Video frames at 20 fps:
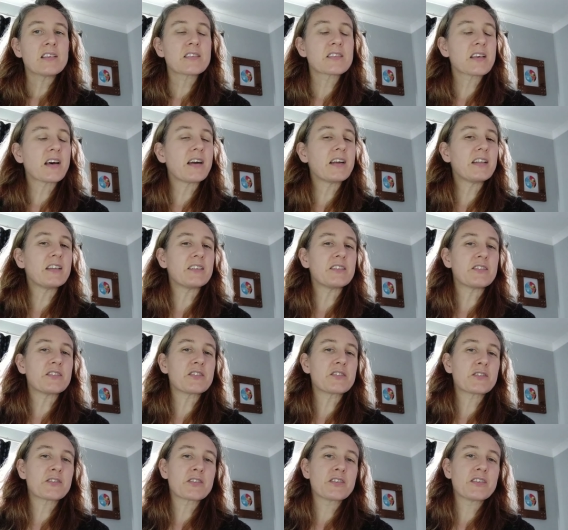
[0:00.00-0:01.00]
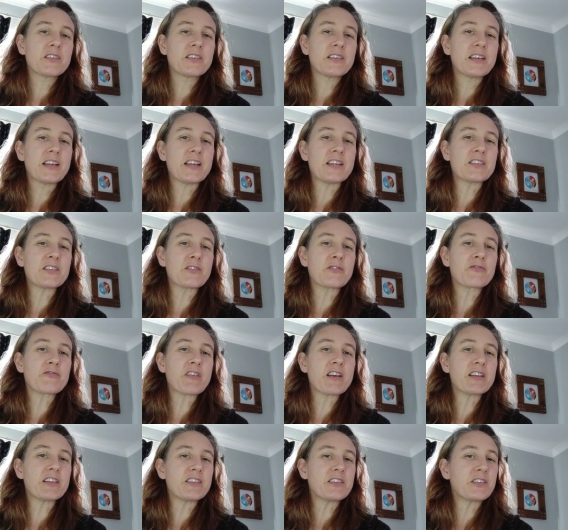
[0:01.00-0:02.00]
Silence is a
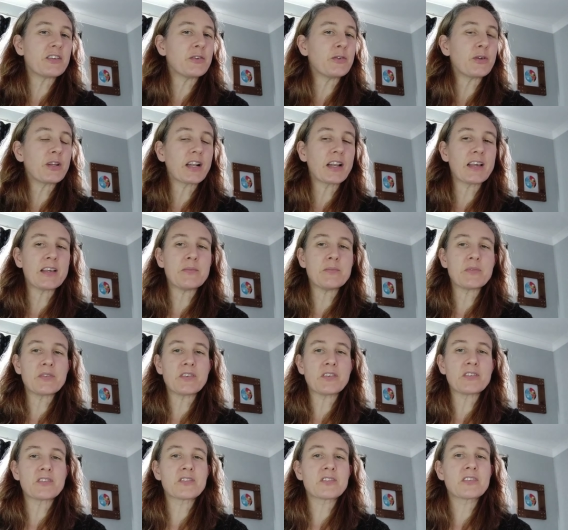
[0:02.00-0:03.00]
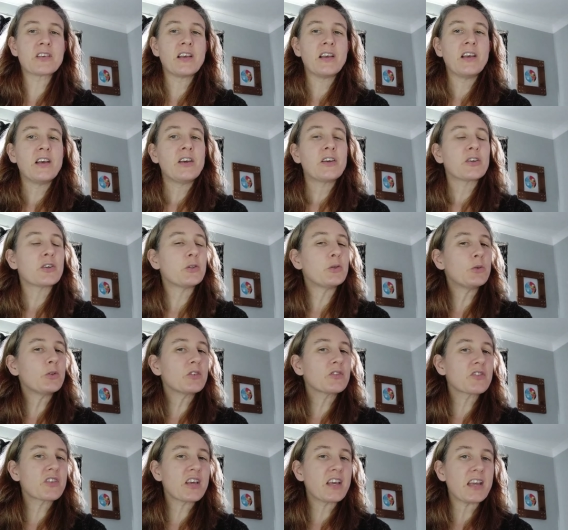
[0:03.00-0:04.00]
friend who claims us,
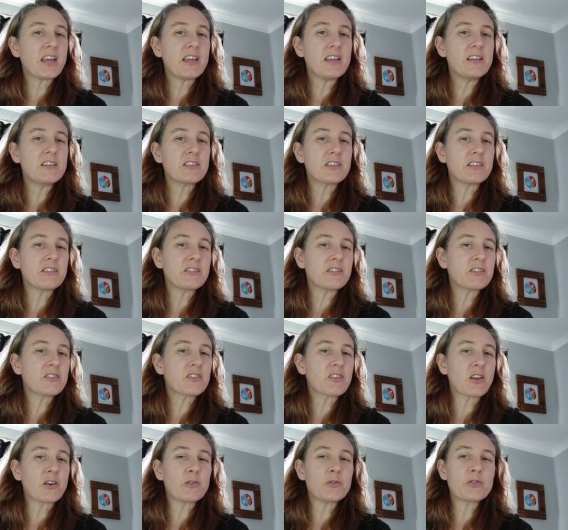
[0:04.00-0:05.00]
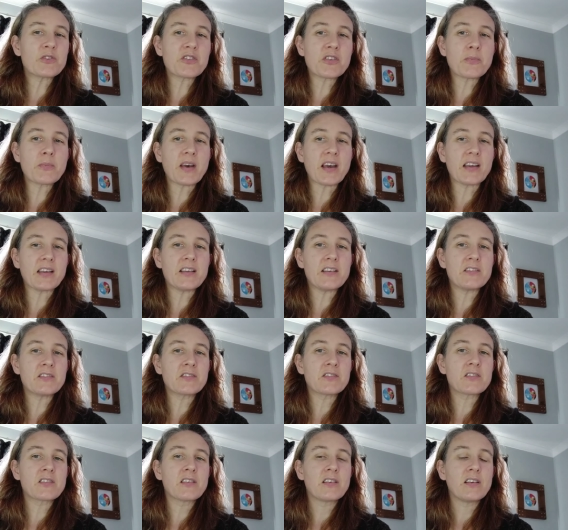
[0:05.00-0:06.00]
cools the heat and slows the
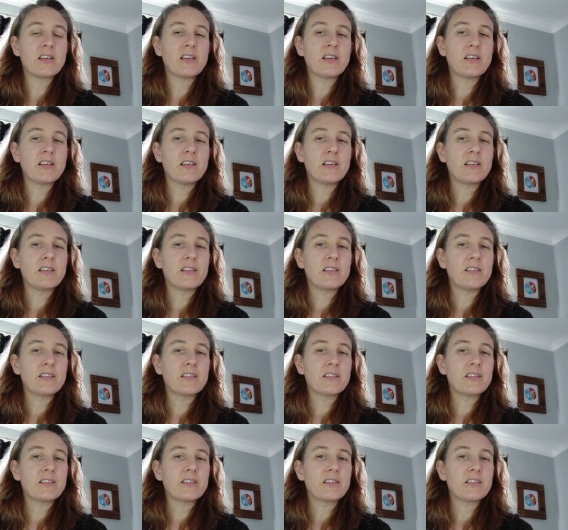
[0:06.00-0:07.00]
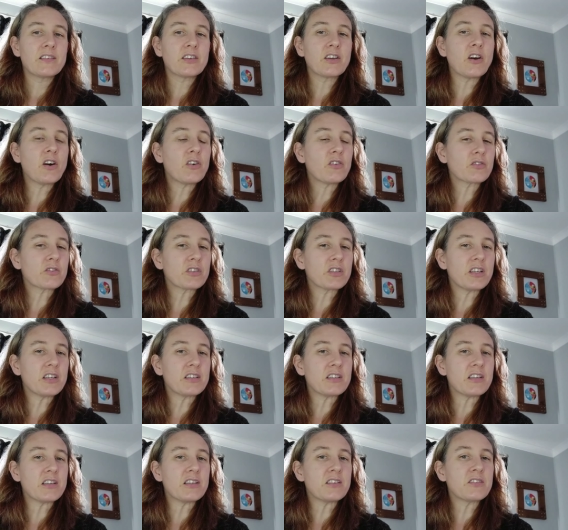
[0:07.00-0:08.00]
pace. God
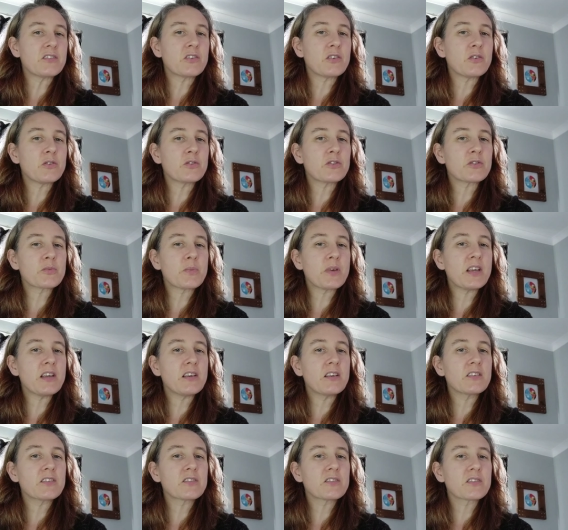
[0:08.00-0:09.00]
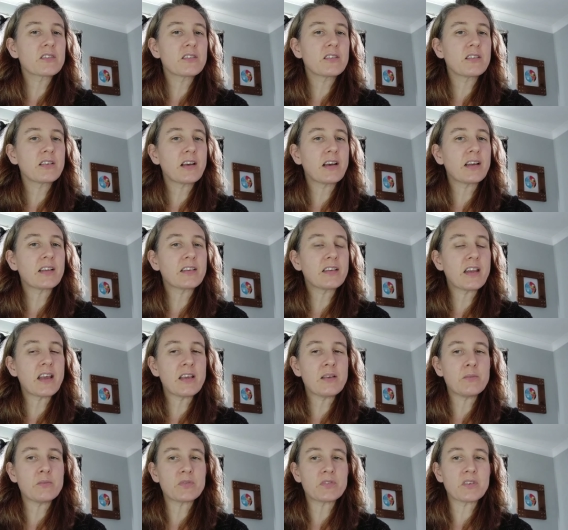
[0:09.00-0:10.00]
it is who speaks and
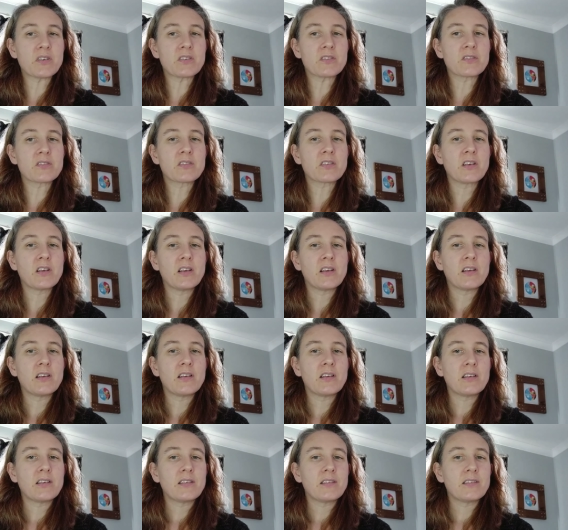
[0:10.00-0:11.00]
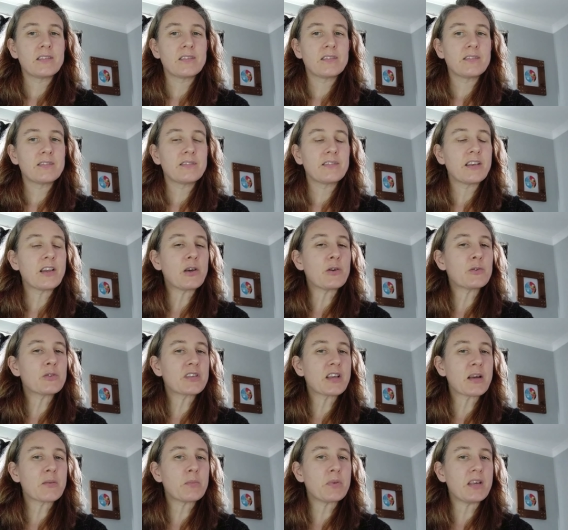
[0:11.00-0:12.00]
names us,
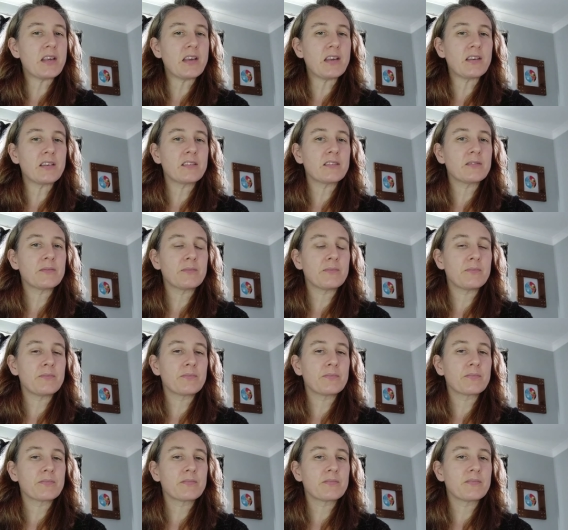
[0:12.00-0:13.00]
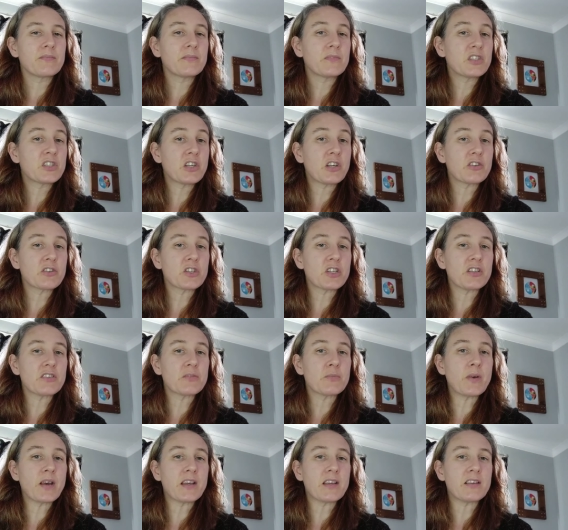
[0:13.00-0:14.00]
knows our being,
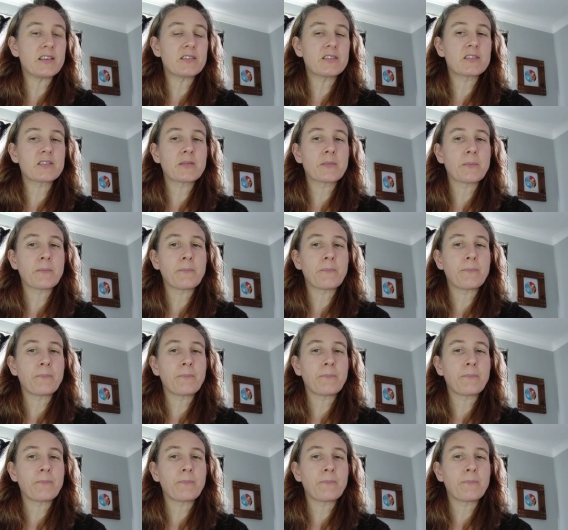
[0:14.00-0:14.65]
touches base